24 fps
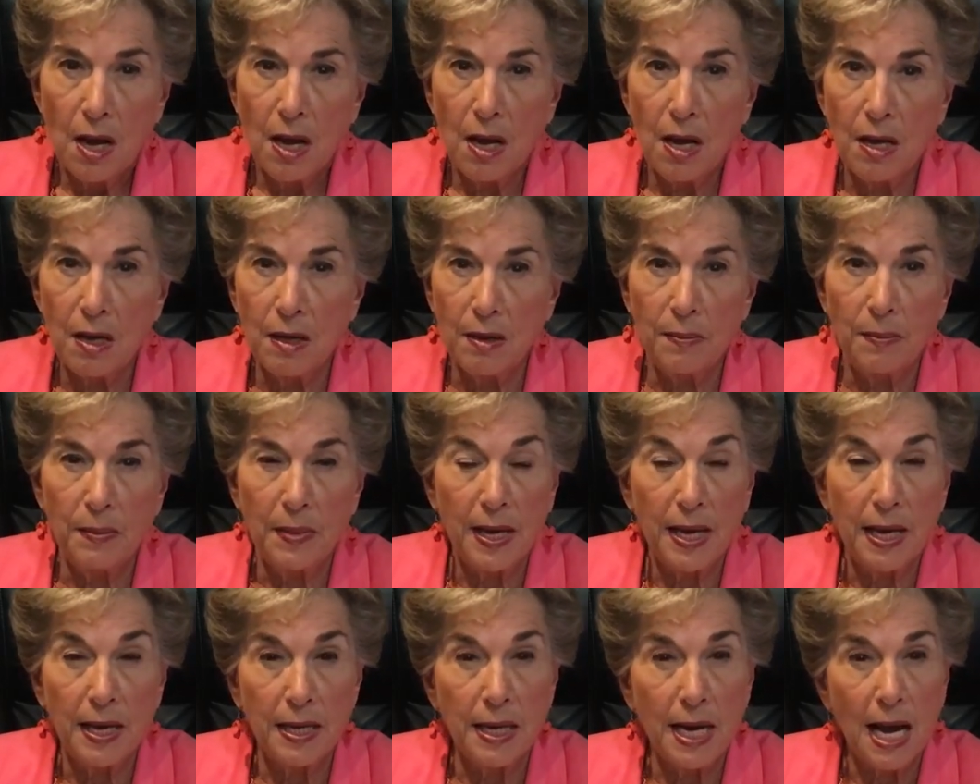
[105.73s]

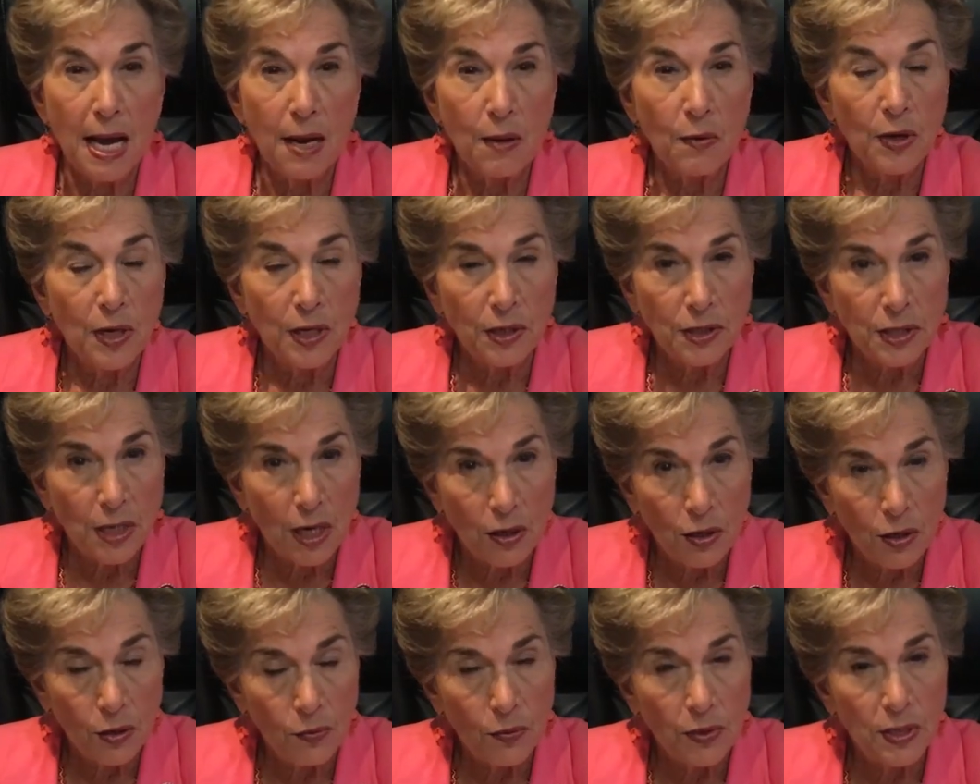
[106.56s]
And I want to
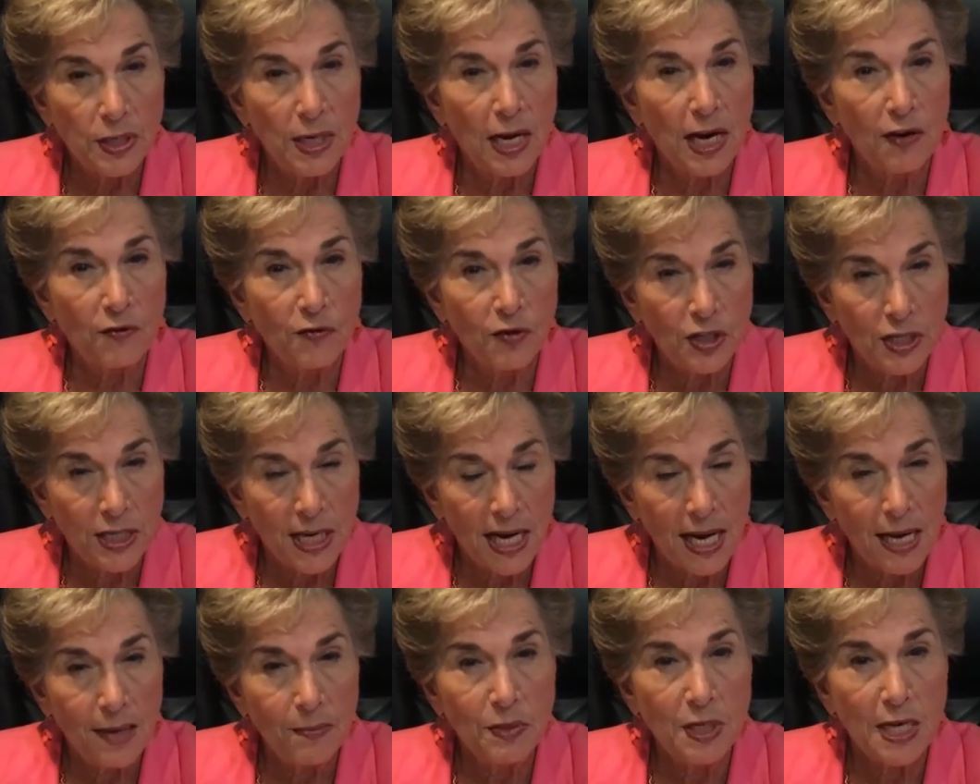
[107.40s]
tell you, when every
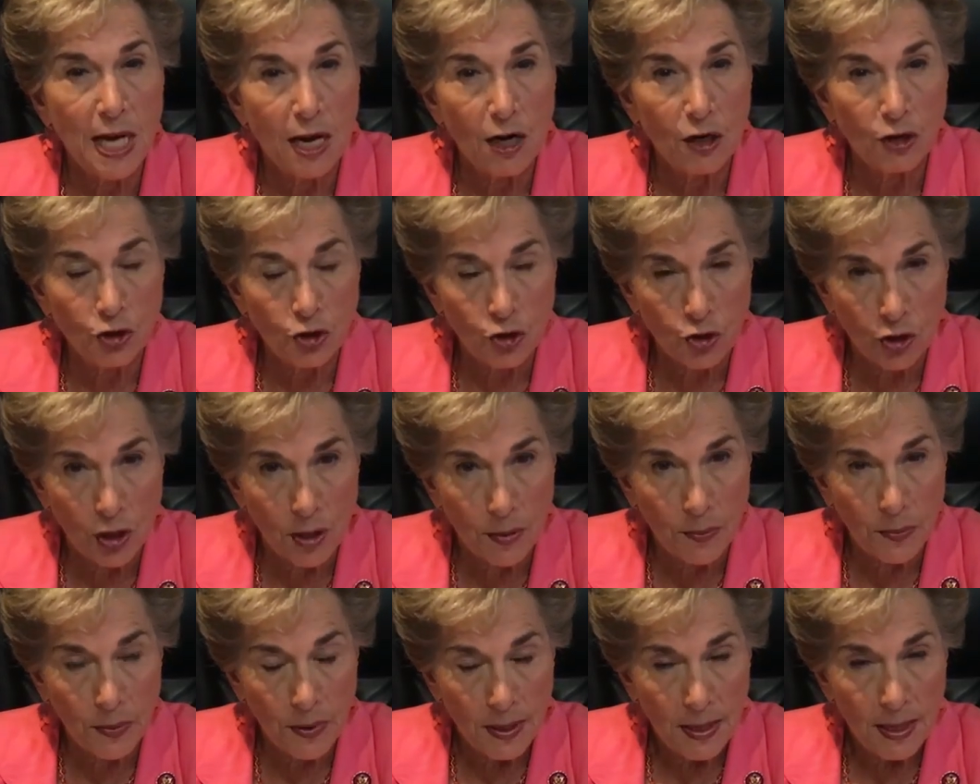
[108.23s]
time Donald
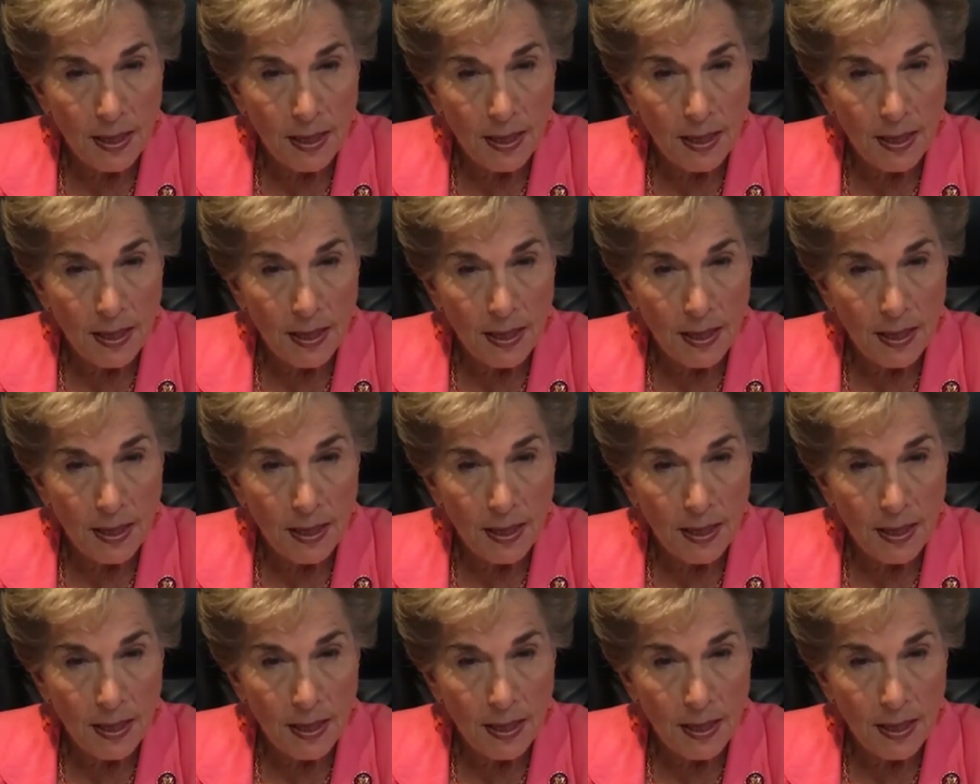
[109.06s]
Trump